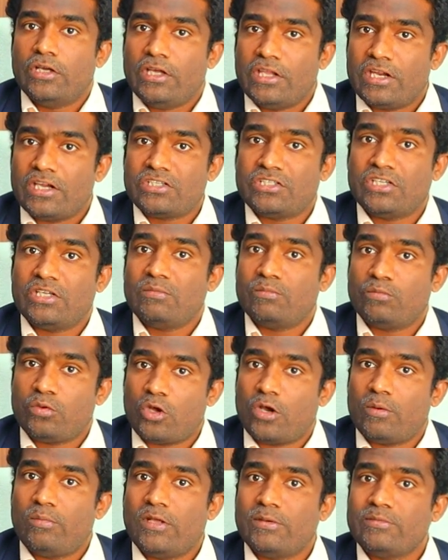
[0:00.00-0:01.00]
erection
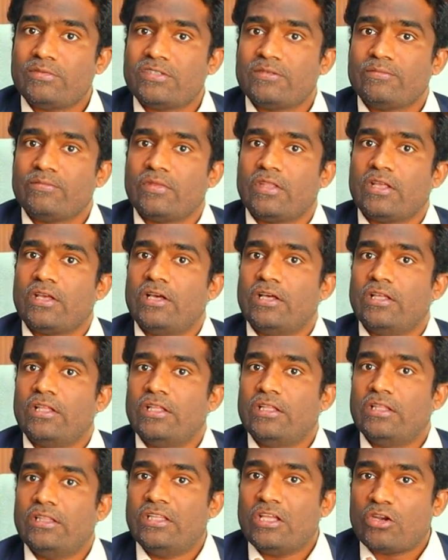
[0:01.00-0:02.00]
problems,
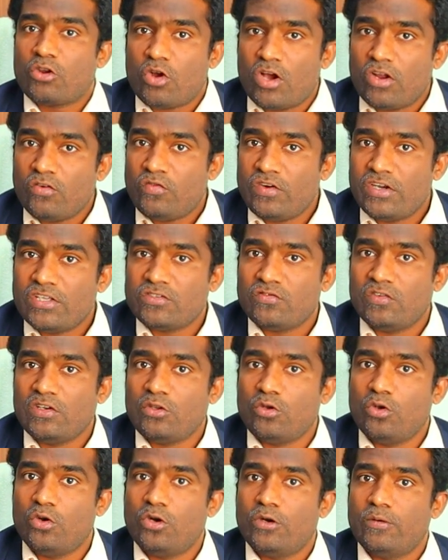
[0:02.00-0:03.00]
their confidence
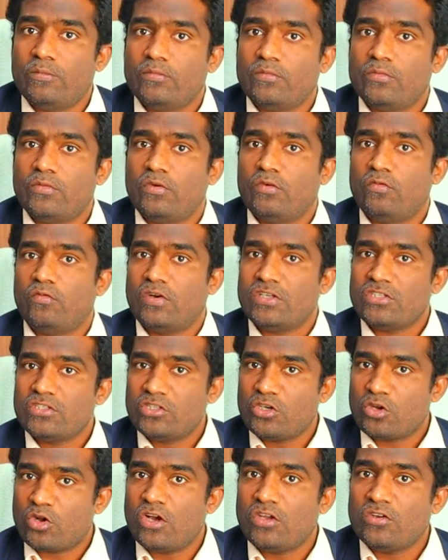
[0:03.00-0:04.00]
will go.
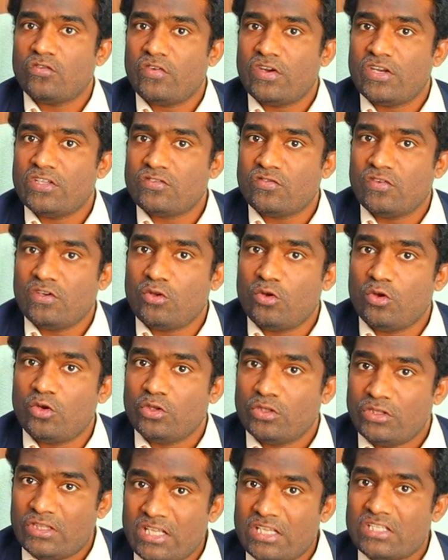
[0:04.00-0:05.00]
Once the confidence will
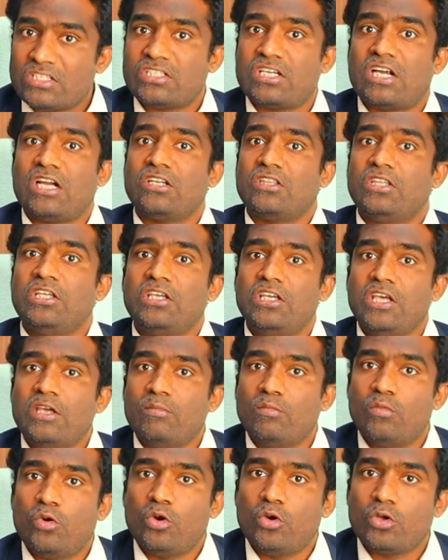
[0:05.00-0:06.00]
go, they start
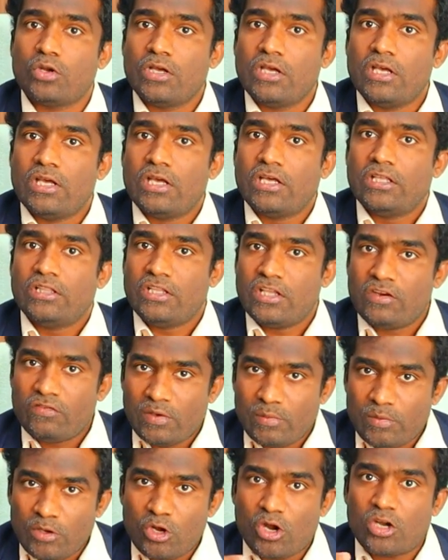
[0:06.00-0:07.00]
thinking more. There
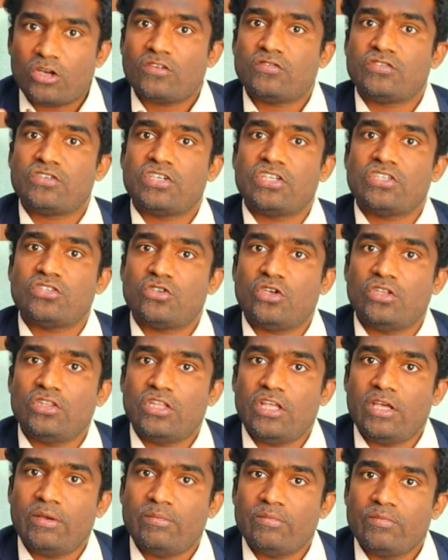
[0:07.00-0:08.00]
will be lot of stress
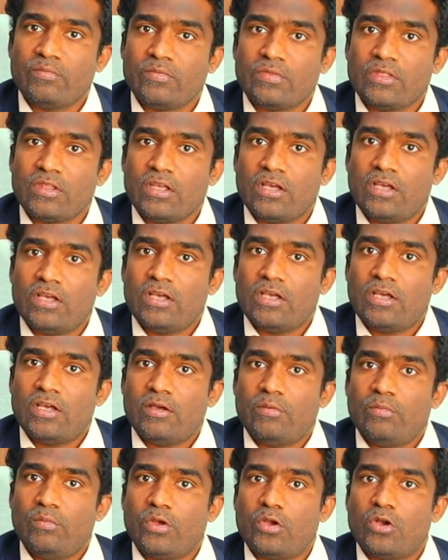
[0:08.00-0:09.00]
on them
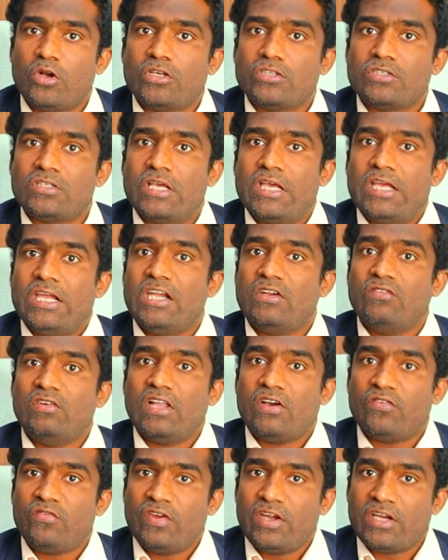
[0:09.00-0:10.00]
because it
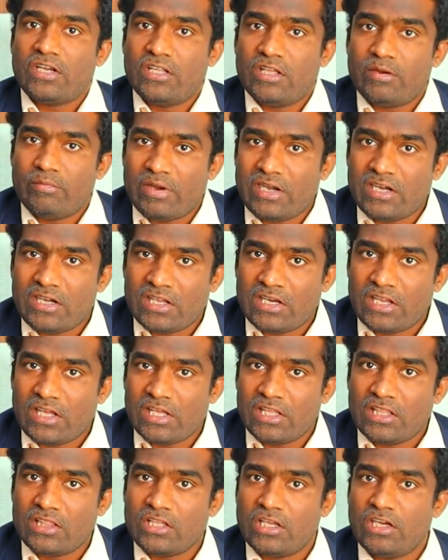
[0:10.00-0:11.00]
will affect their mental
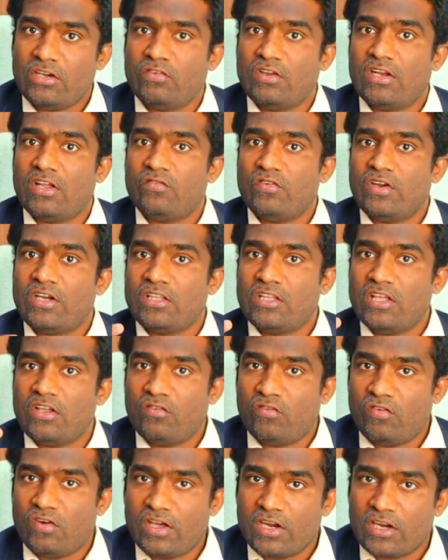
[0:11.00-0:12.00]
health, it will affect
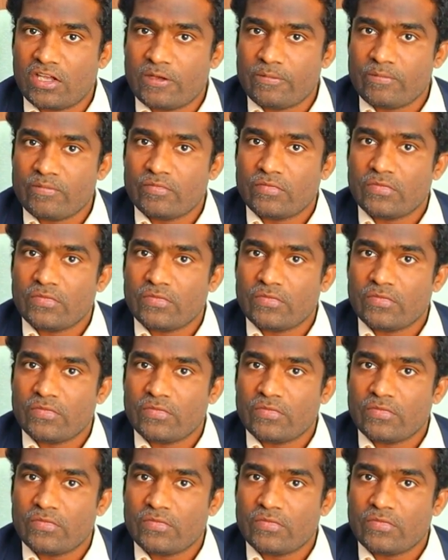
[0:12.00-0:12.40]
their work,